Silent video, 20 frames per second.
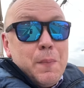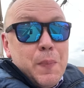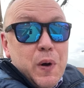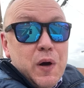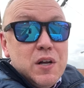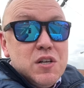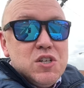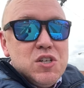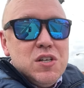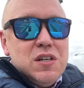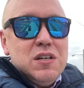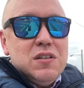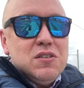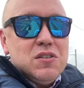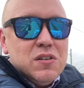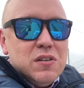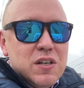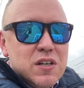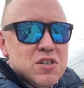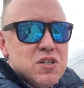Punchy,
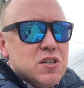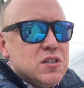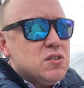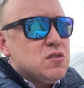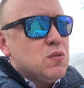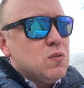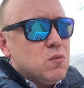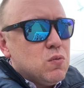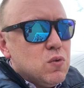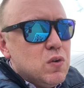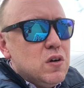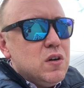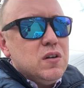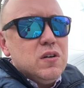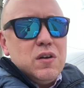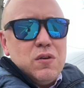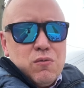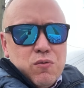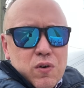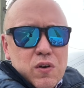delicious,
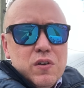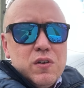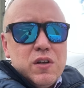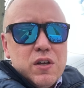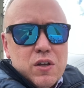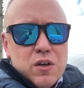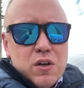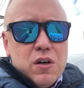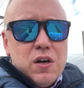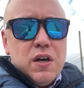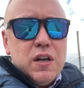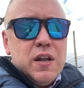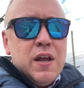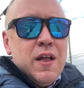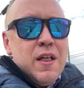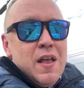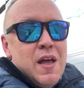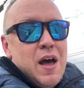really, really good.